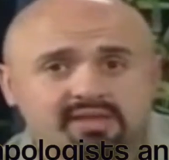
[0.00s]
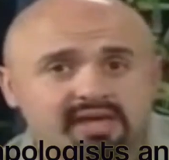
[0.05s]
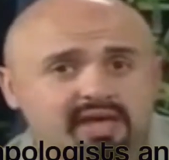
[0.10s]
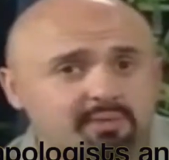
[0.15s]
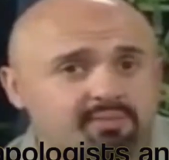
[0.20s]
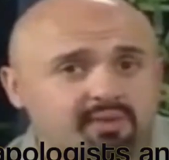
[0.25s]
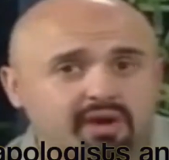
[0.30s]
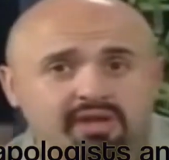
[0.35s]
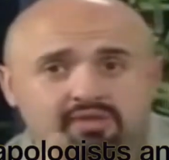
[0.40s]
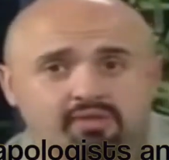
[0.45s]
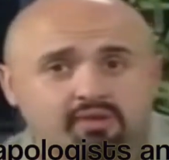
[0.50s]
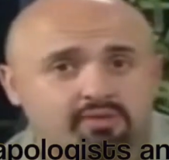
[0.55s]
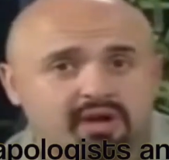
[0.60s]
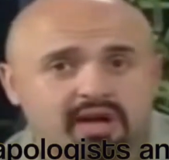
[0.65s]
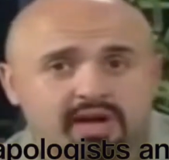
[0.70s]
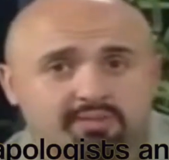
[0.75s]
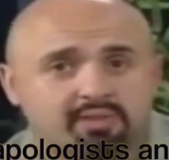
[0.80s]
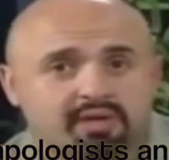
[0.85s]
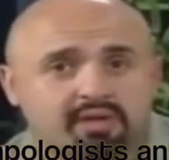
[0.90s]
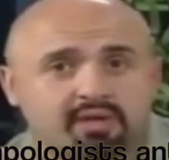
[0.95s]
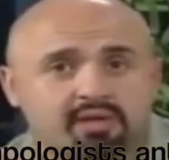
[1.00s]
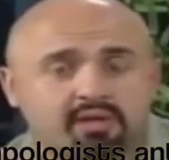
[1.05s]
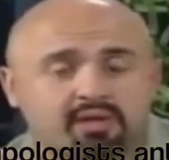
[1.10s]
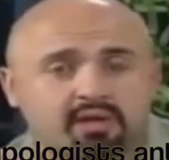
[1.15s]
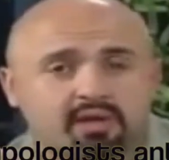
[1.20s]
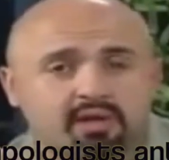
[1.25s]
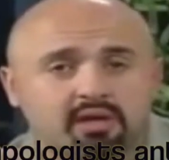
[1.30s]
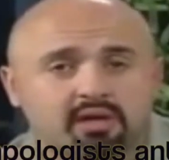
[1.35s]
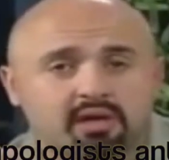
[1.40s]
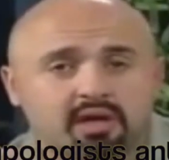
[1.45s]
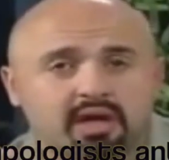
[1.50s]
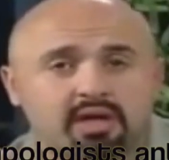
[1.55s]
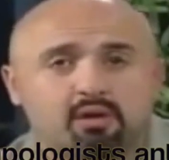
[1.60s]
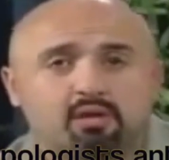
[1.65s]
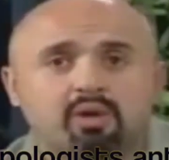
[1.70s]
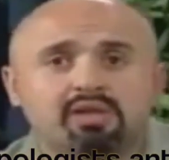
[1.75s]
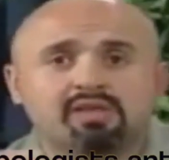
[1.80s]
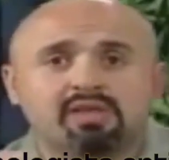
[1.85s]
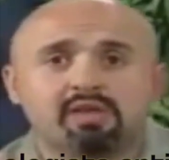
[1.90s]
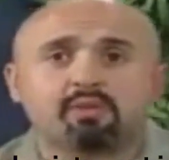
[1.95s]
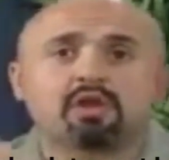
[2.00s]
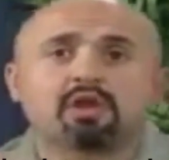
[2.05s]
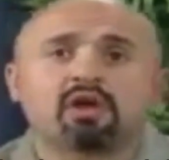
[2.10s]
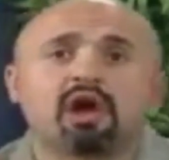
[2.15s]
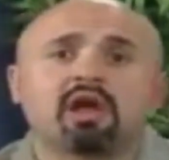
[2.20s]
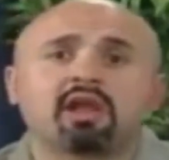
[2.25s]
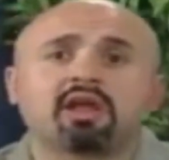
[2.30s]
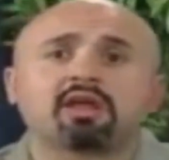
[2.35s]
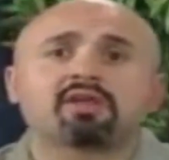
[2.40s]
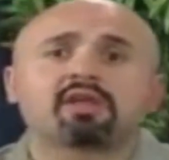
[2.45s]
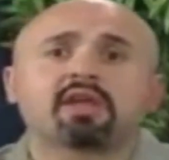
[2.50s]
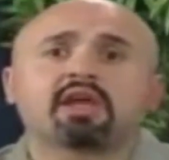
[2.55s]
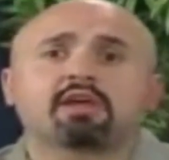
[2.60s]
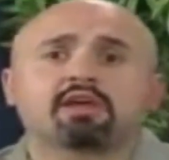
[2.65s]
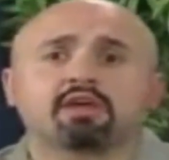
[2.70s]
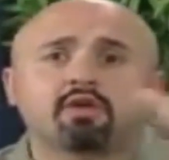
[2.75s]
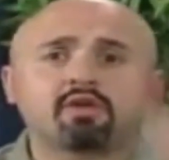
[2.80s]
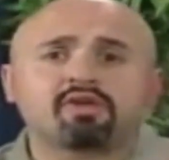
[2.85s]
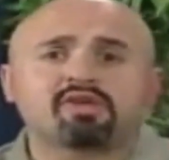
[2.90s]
I didn't say praise to Muhammad. I don't want someone calling saying,